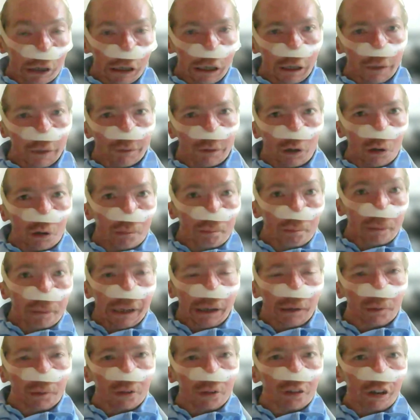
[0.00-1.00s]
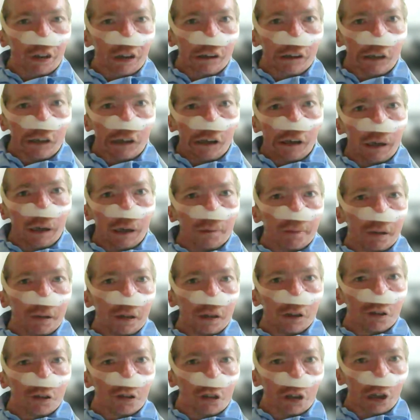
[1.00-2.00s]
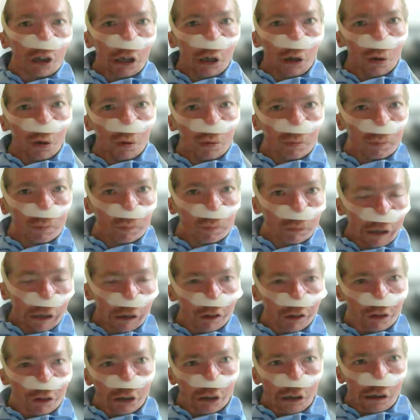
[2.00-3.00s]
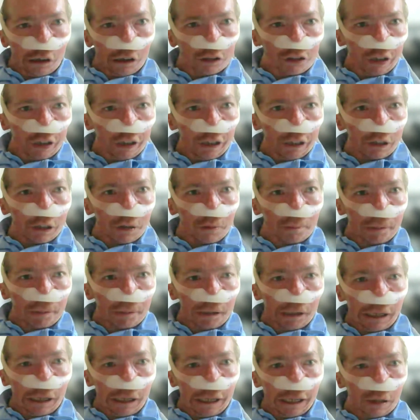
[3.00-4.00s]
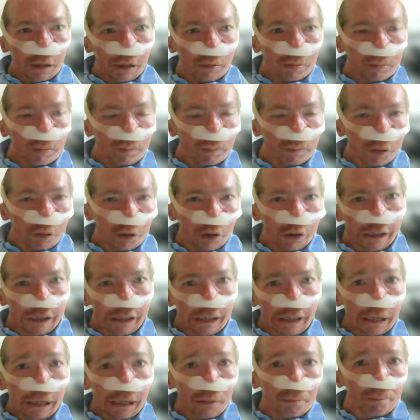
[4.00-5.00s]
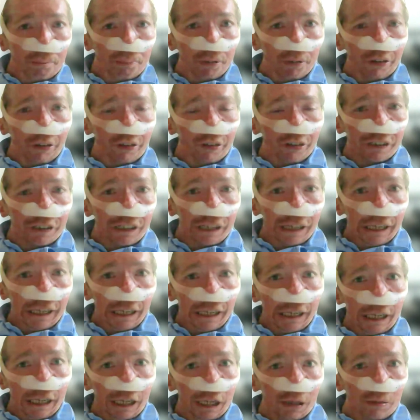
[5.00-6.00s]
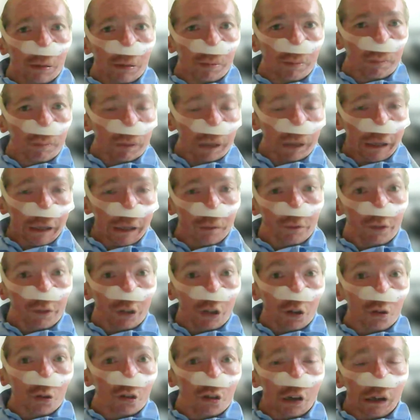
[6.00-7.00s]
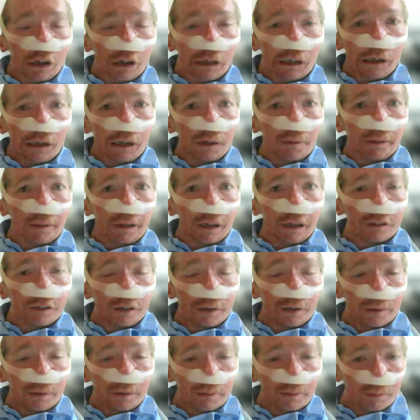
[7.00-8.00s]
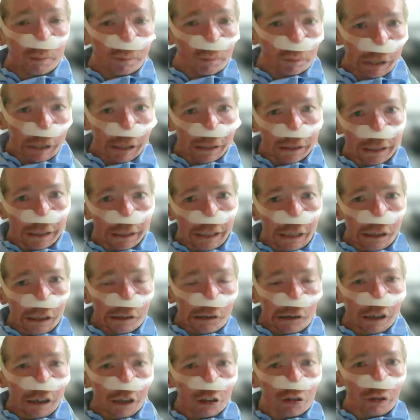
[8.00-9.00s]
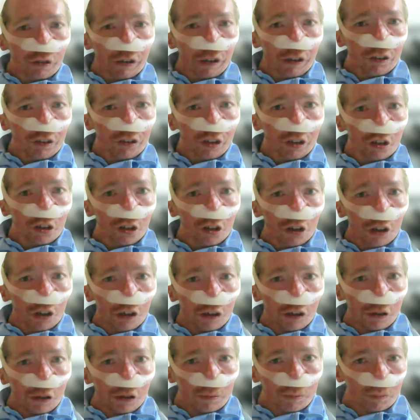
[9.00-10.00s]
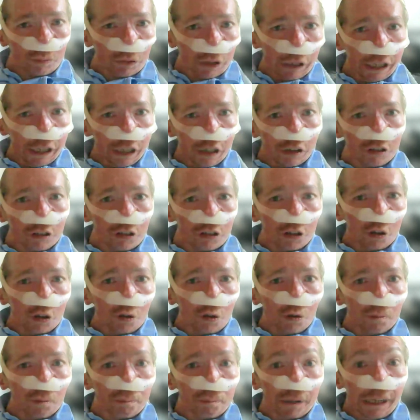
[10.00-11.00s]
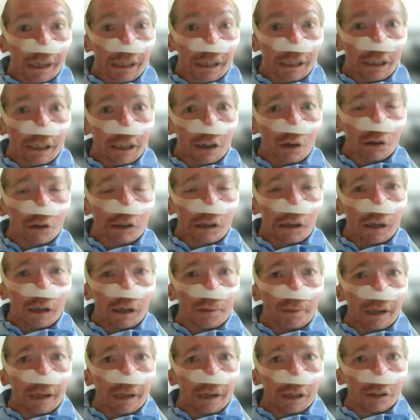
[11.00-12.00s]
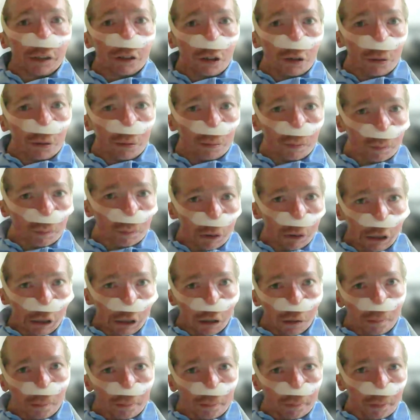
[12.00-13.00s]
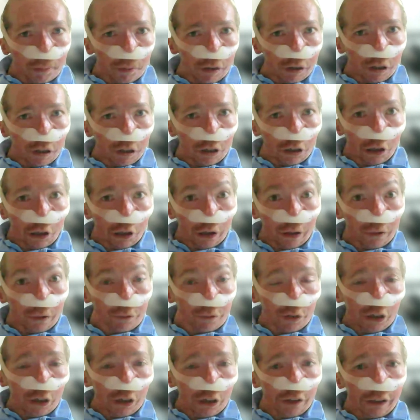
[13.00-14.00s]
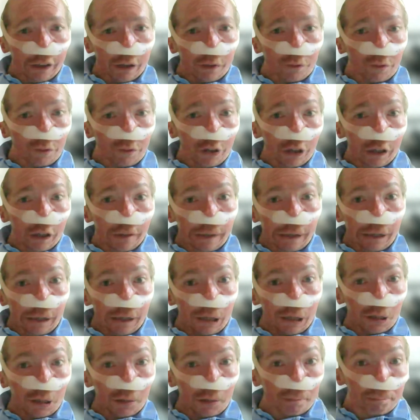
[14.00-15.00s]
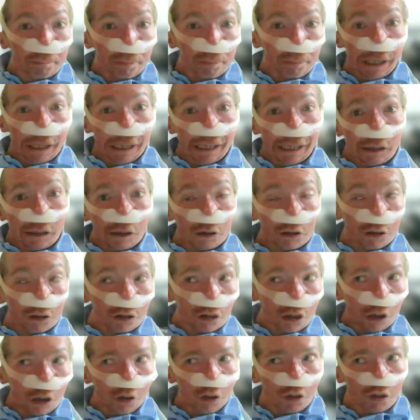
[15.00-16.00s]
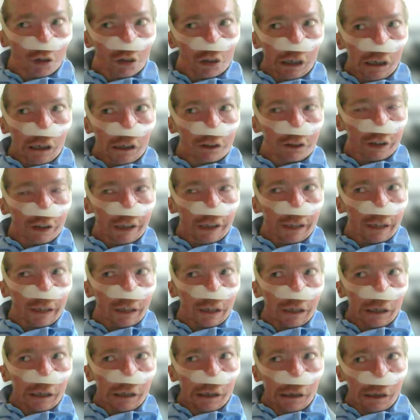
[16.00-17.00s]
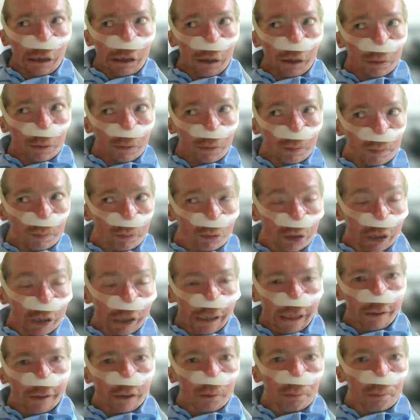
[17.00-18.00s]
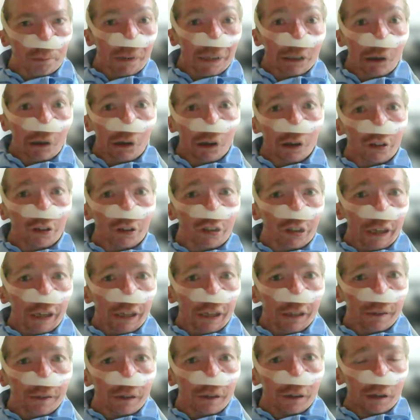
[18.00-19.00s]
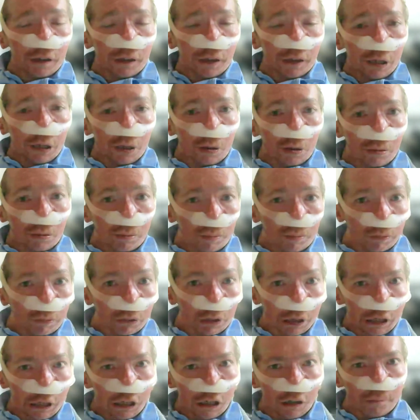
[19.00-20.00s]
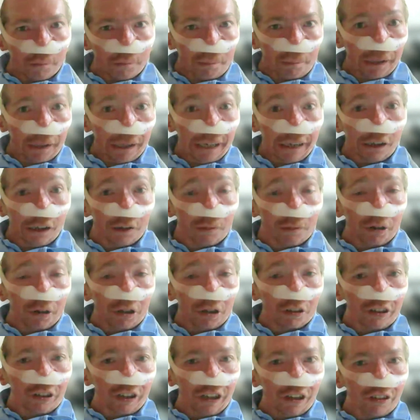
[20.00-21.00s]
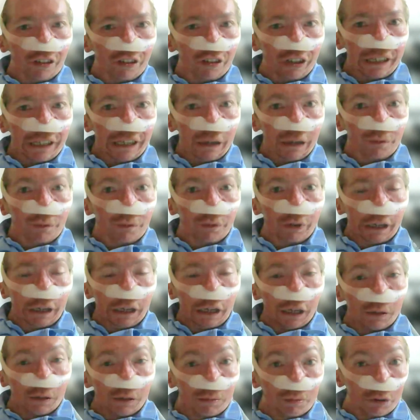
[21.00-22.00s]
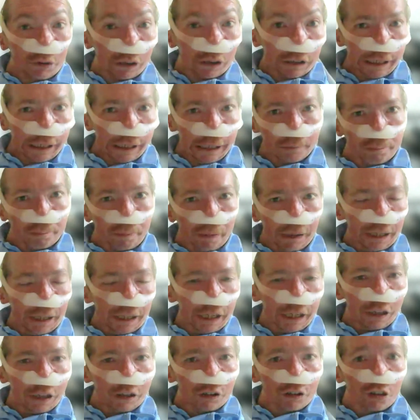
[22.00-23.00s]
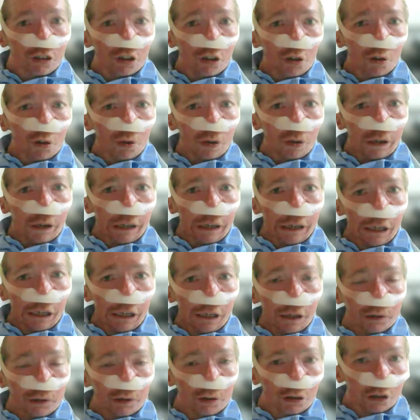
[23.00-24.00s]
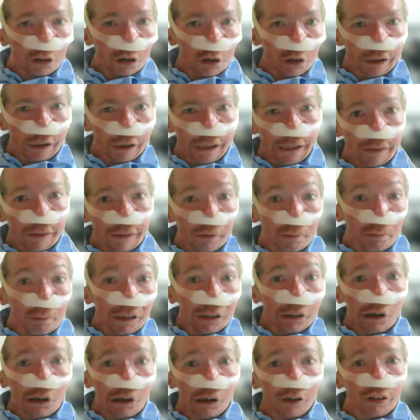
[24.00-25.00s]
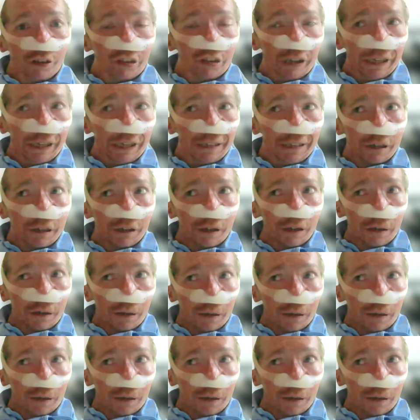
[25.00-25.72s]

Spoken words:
I've gone backwards in time. So I started by looking at present day and future climate, and then I transitioned into paleoclimate, going further and further back. So starting, say, in the mid-Holocene, my expertise in Africa led me into looking at the mid-Holocene,